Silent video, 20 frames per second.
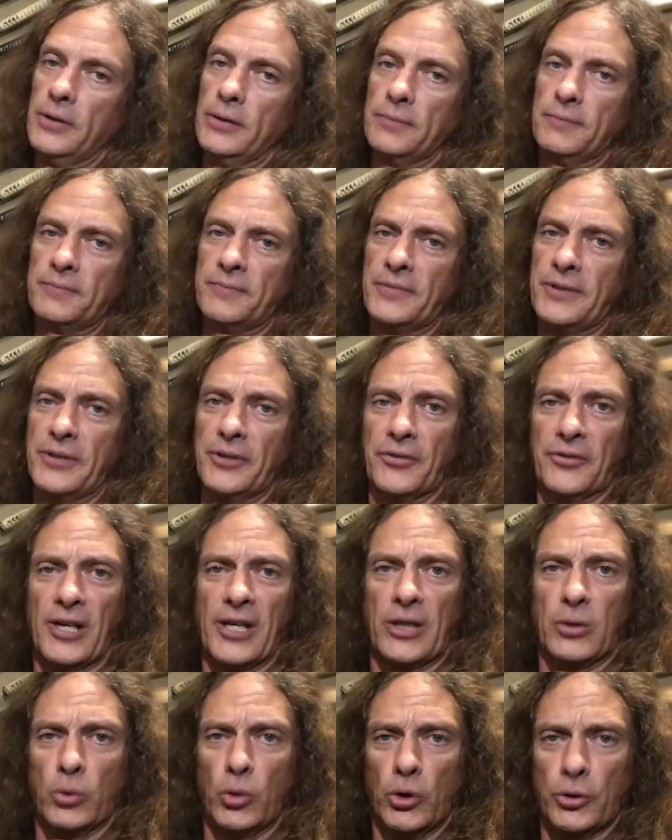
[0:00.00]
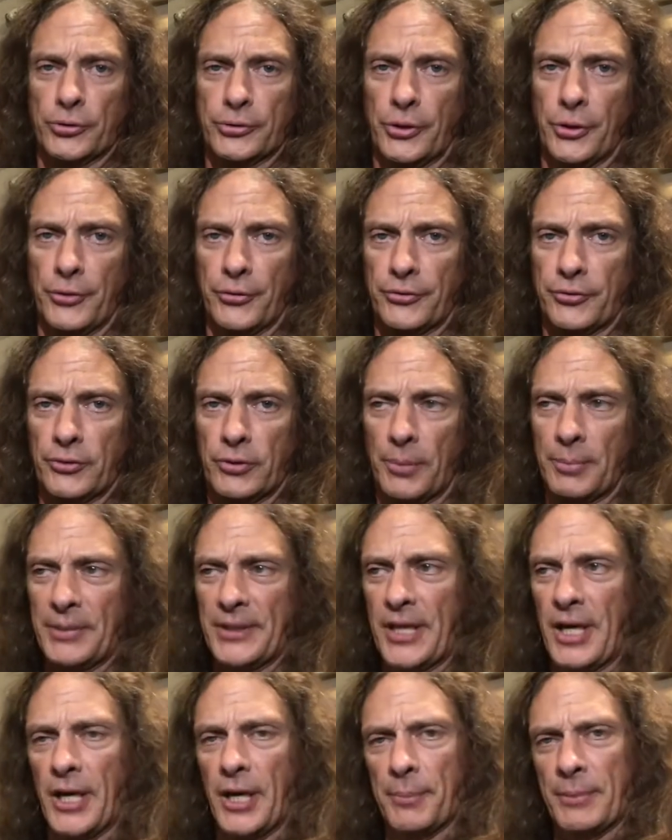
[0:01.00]
It feels like a roller coaster, up and
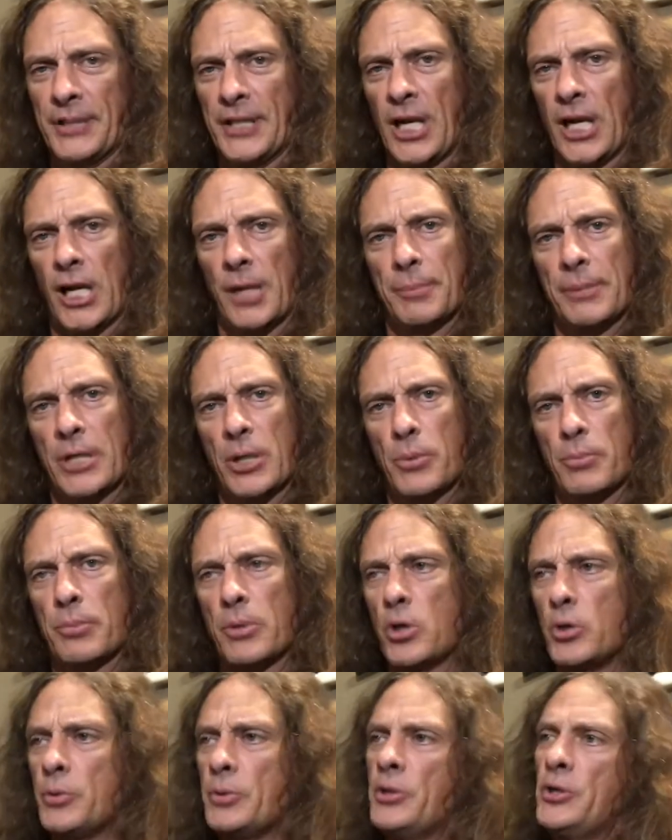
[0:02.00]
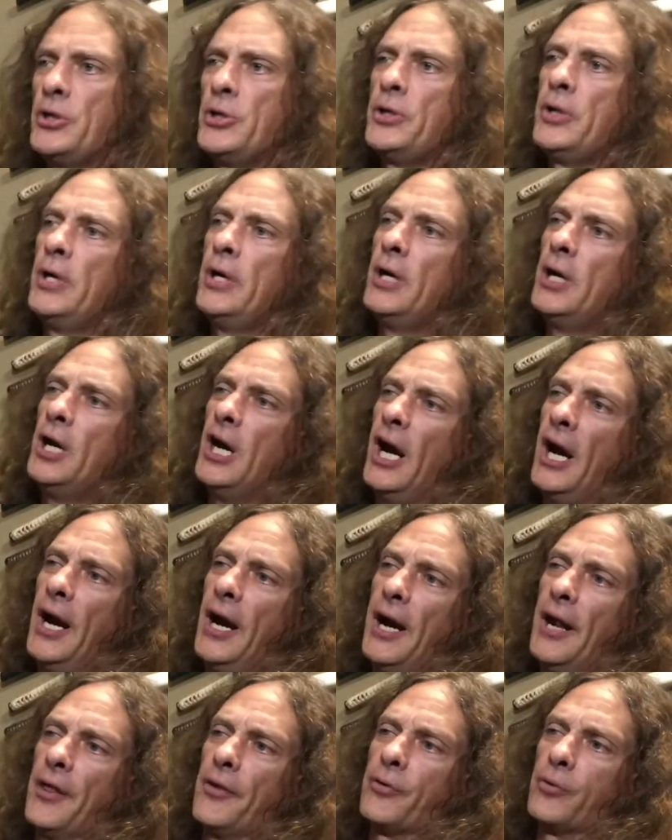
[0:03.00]
down, up and down, up and down,
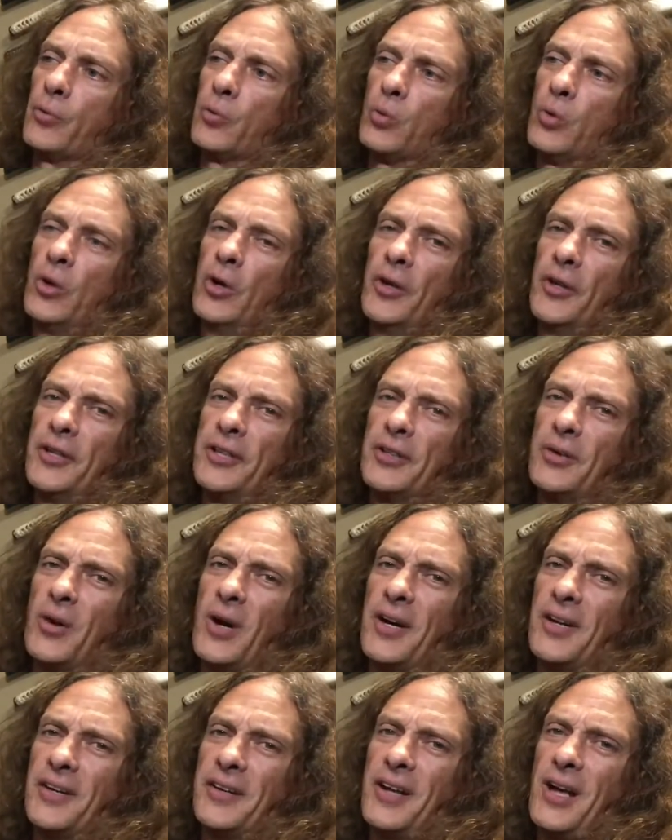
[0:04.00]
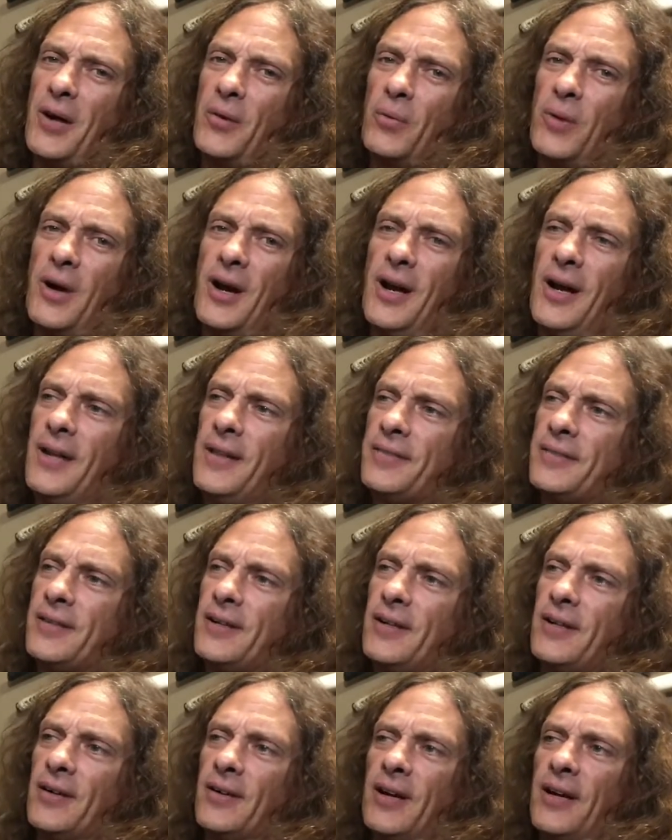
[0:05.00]
and it's really grinded down right
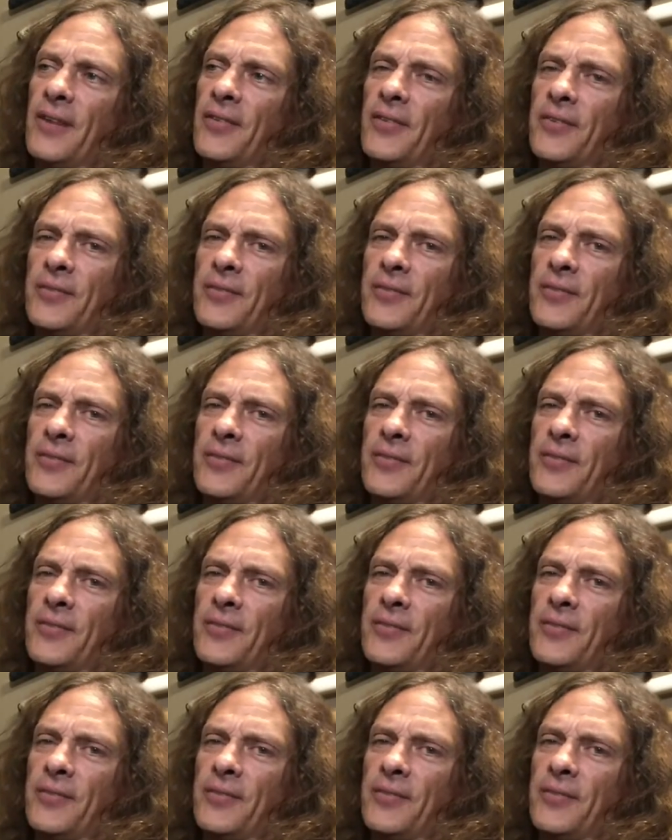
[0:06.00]
there, right at the